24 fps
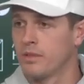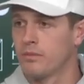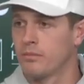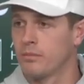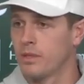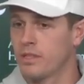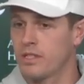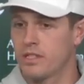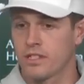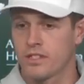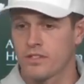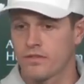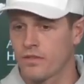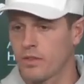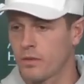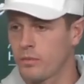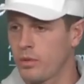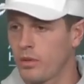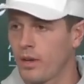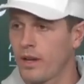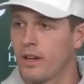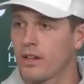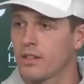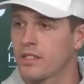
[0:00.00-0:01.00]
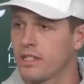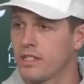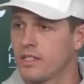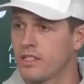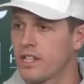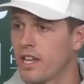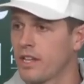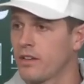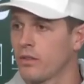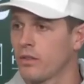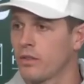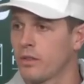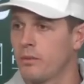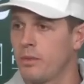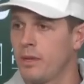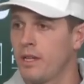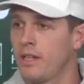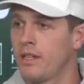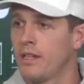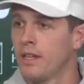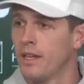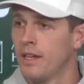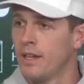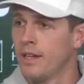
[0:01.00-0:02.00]
but just for players in general to
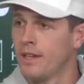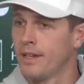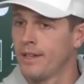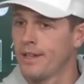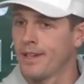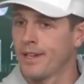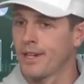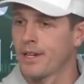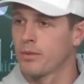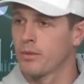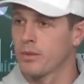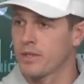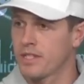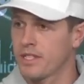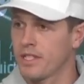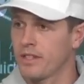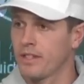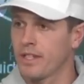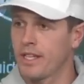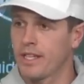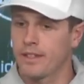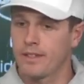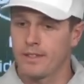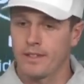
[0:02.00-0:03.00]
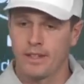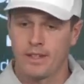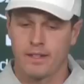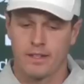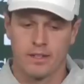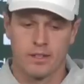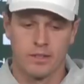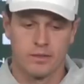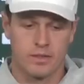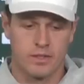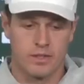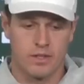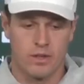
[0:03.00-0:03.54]
be resilient, you know.